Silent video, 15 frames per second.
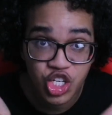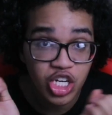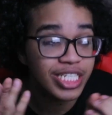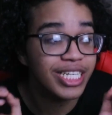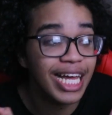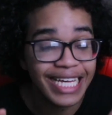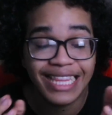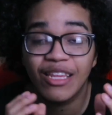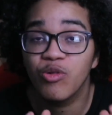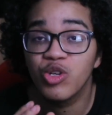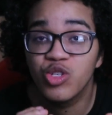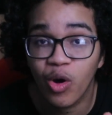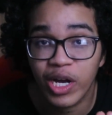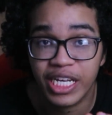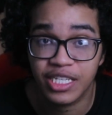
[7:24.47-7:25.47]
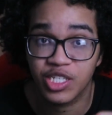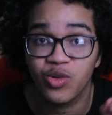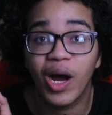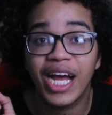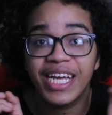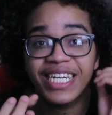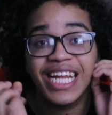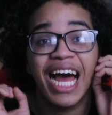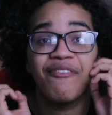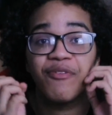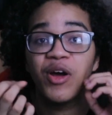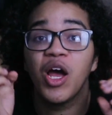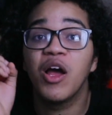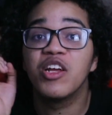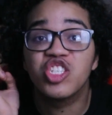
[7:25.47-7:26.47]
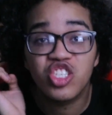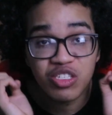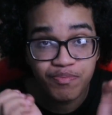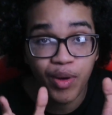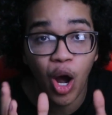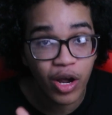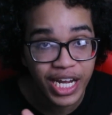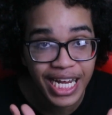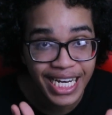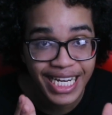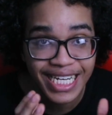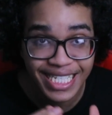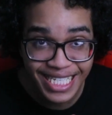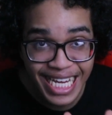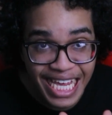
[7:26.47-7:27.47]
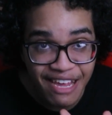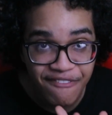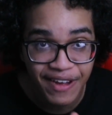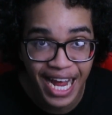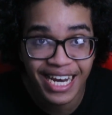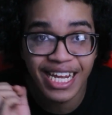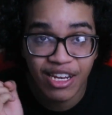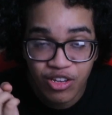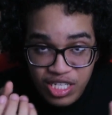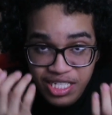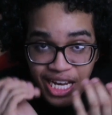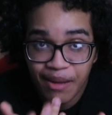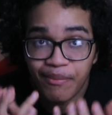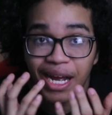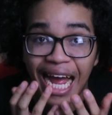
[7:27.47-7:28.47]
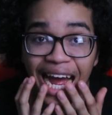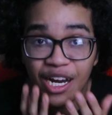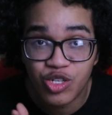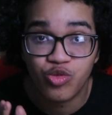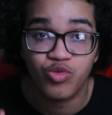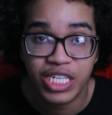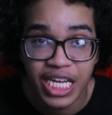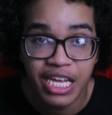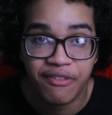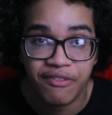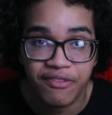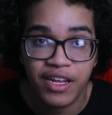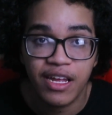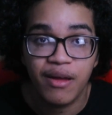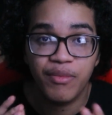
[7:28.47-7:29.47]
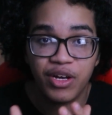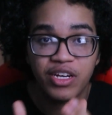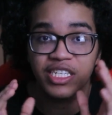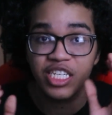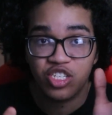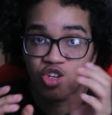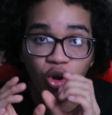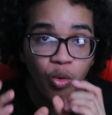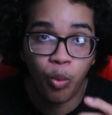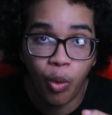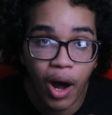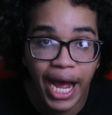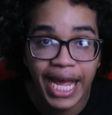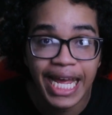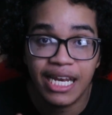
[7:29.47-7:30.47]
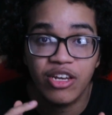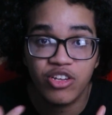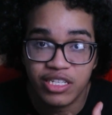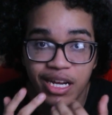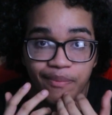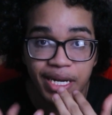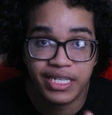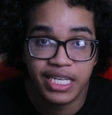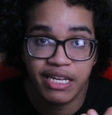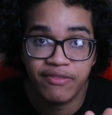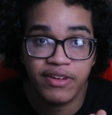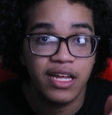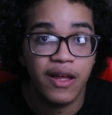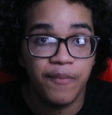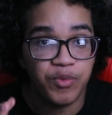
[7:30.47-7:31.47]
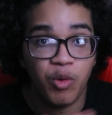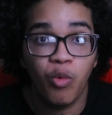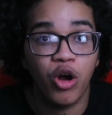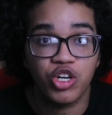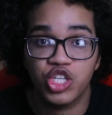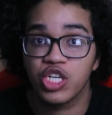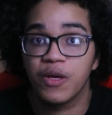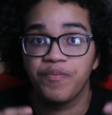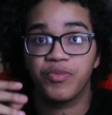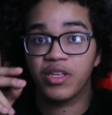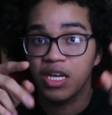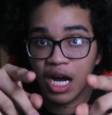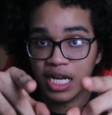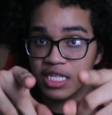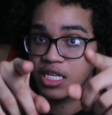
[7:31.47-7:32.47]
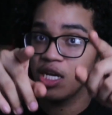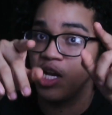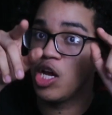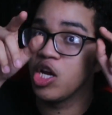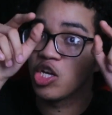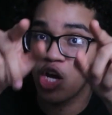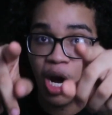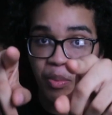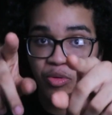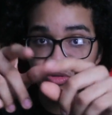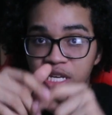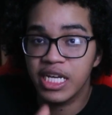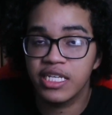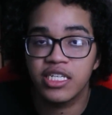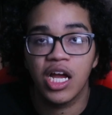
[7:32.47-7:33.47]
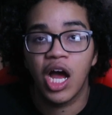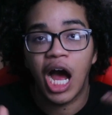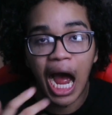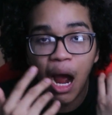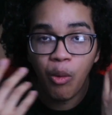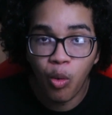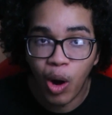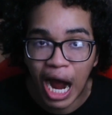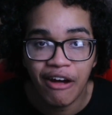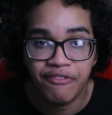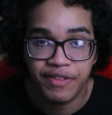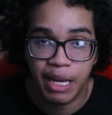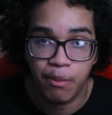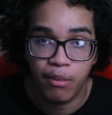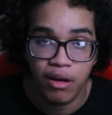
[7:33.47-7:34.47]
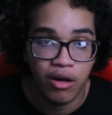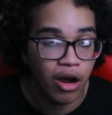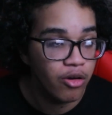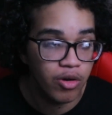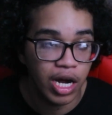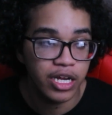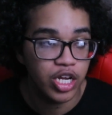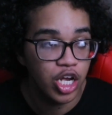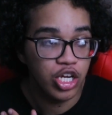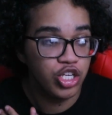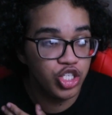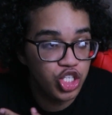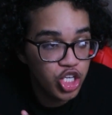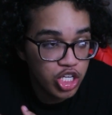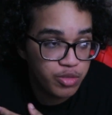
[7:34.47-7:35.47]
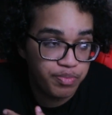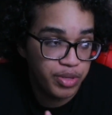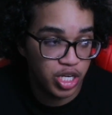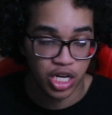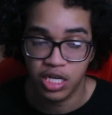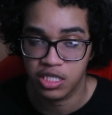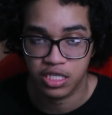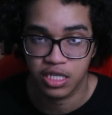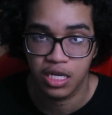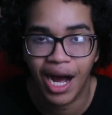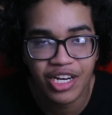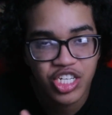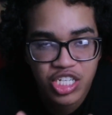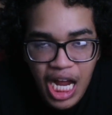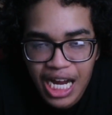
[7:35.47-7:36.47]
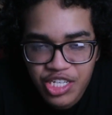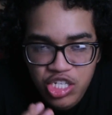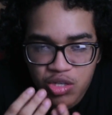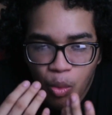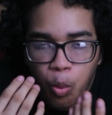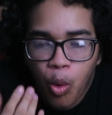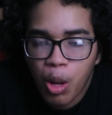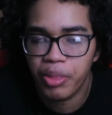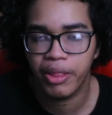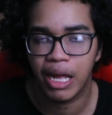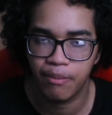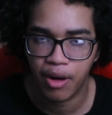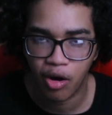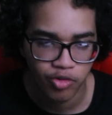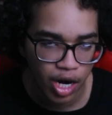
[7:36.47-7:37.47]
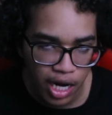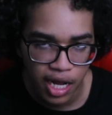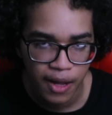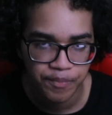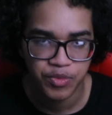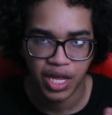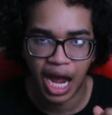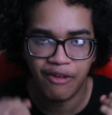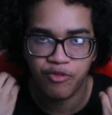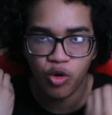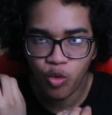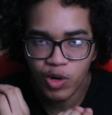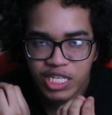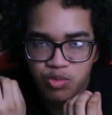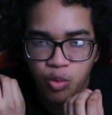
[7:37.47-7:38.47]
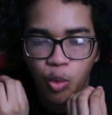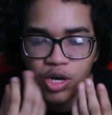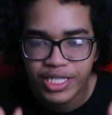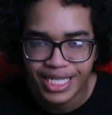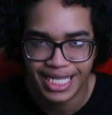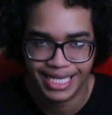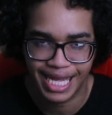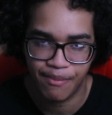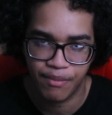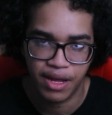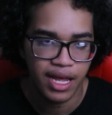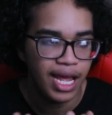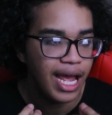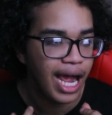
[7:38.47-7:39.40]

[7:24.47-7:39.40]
Just like Lil Yachty, so I can have sparkling teeth and it looks like my actual teeth because it's so white, it looks like my teeth. Watch, guys, couple years, I will have them, all right? Just because, I just want them, all right? I've always wanted them